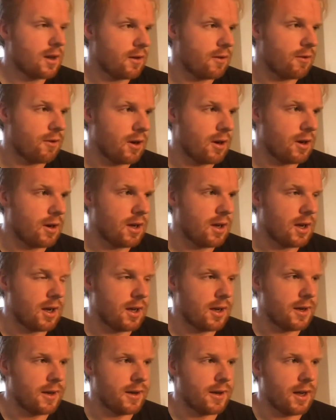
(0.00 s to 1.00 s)
Right,
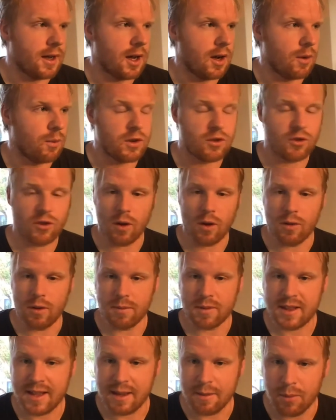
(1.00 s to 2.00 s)
and we show them
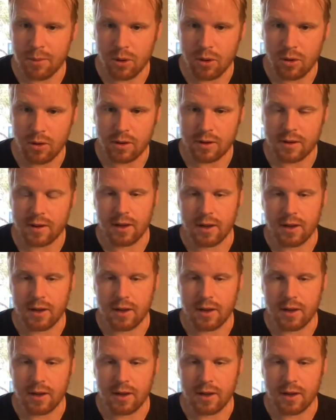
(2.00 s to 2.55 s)
symbols,